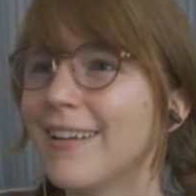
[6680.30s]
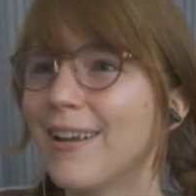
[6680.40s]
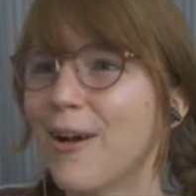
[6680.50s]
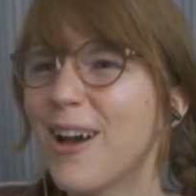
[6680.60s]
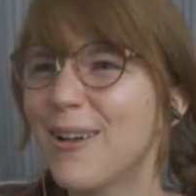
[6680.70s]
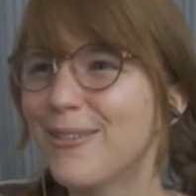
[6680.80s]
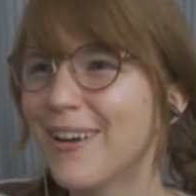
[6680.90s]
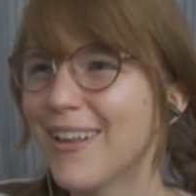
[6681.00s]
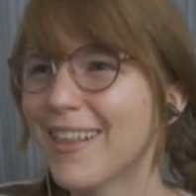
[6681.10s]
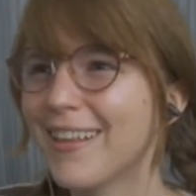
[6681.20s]
Where
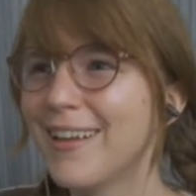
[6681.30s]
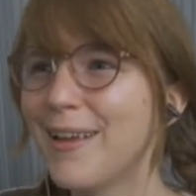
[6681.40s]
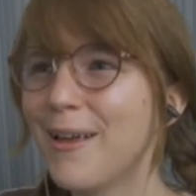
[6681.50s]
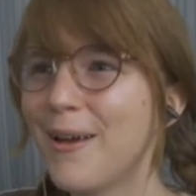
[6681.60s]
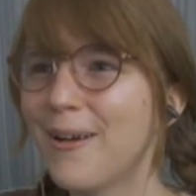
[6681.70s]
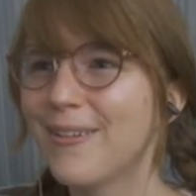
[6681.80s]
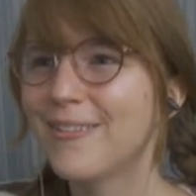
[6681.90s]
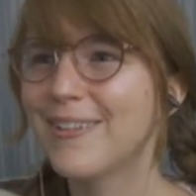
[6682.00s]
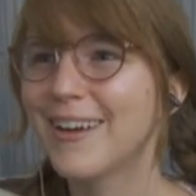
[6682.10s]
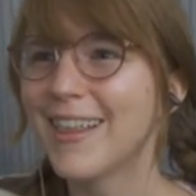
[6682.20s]
is
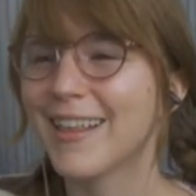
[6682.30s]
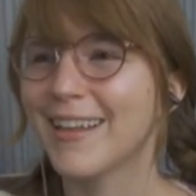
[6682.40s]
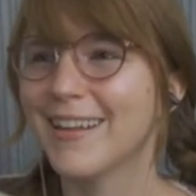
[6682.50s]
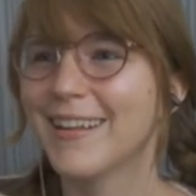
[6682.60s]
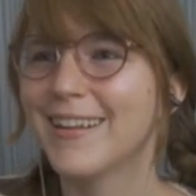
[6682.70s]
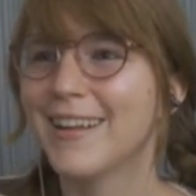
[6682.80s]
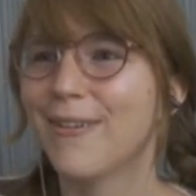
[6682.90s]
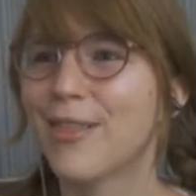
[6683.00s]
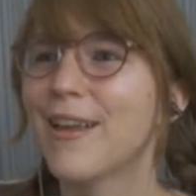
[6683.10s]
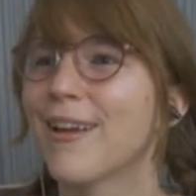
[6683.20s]
it?
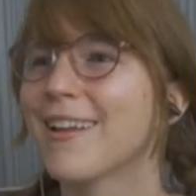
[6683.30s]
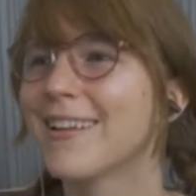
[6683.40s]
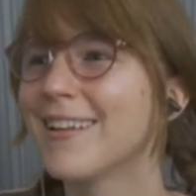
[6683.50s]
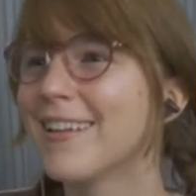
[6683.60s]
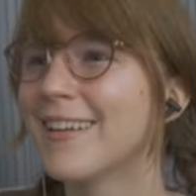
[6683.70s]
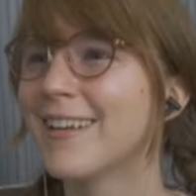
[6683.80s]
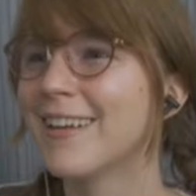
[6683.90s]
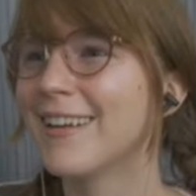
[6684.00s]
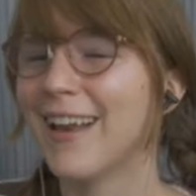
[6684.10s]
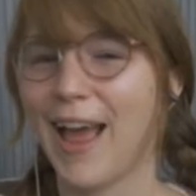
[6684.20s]
Oh, it's here.
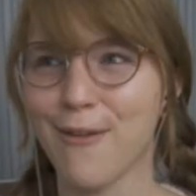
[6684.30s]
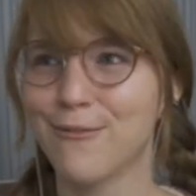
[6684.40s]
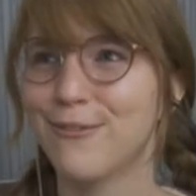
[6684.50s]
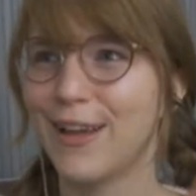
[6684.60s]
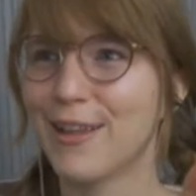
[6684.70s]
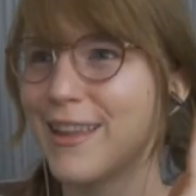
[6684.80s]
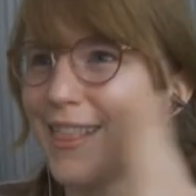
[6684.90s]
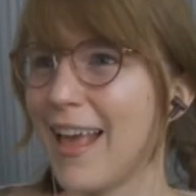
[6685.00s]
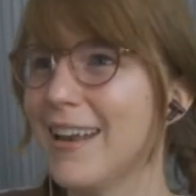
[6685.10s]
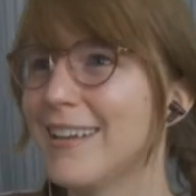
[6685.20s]
I found the
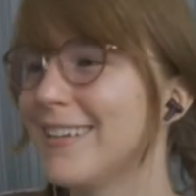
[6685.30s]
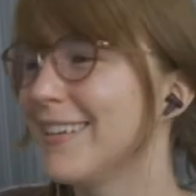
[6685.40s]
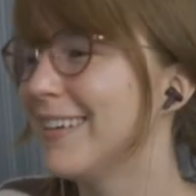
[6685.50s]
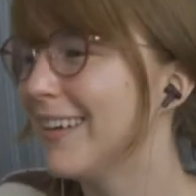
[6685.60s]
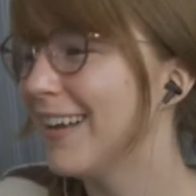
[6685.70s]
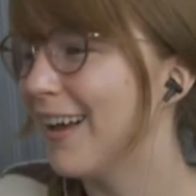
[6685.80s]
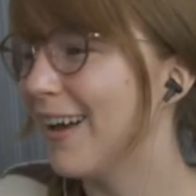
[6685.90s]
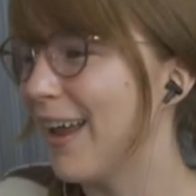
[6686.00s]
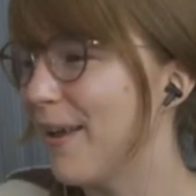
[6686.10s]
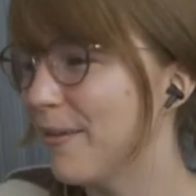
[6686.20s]
chat.
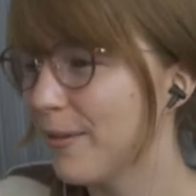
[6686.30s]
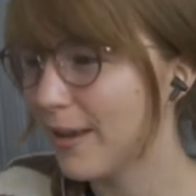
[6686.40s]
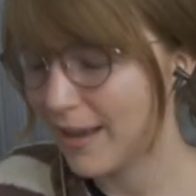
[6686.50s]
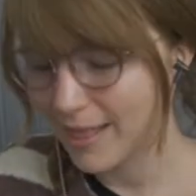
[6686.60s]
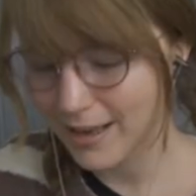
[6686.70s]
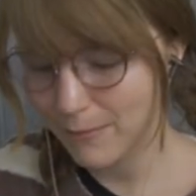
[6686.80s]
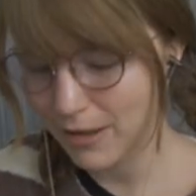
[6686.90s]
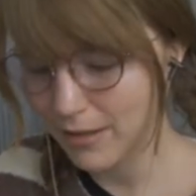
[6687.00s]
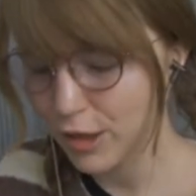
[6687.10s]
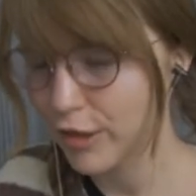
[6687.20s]
Alright, it's gonna be
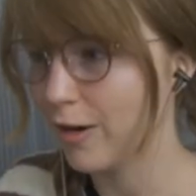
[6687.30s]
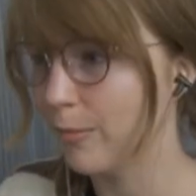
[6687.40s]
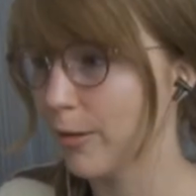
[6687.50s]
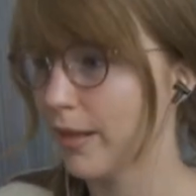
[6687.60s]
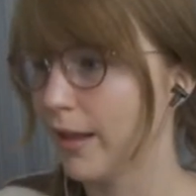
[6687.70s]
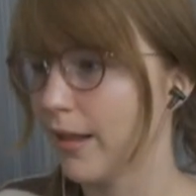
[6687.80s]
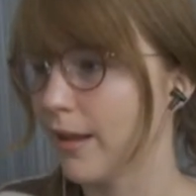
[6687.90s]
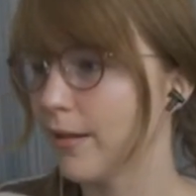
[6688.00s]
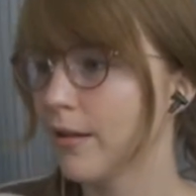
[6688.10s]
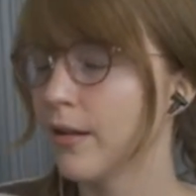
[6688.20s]
on this channel most
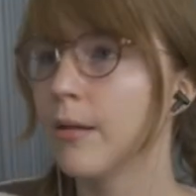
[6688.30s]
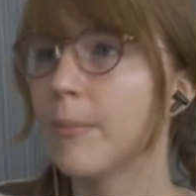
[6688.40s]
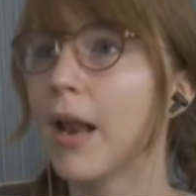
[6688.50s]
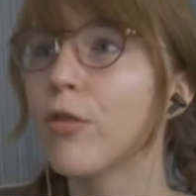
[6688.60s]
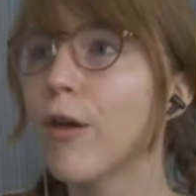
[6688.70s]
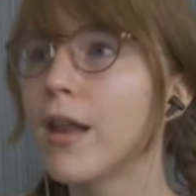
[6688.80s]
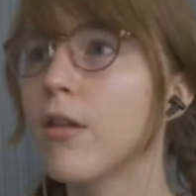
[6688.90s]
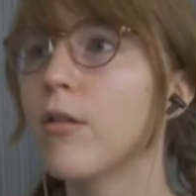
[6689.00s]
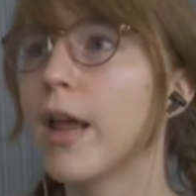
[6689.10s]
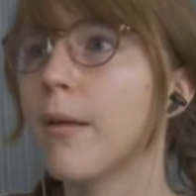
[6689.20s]
likely. But I'll try to
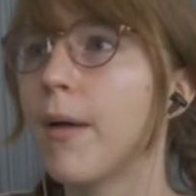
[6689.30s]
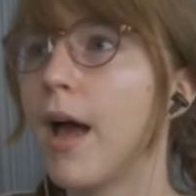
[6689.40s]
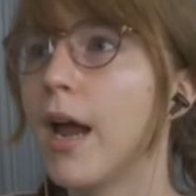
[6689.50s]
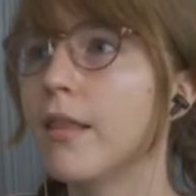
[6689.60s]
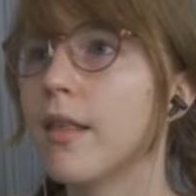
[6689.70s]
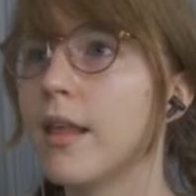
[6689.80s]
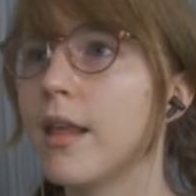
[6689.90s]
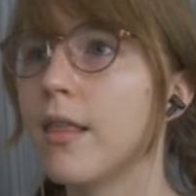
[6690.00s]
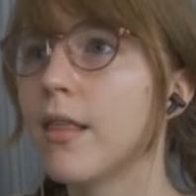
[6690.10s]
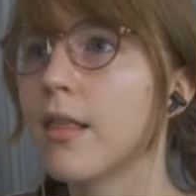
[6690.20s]
do like a behind the
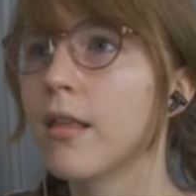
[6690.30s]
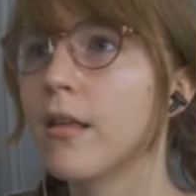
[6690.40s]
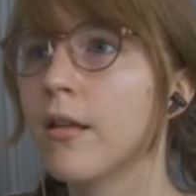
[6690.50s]
scenes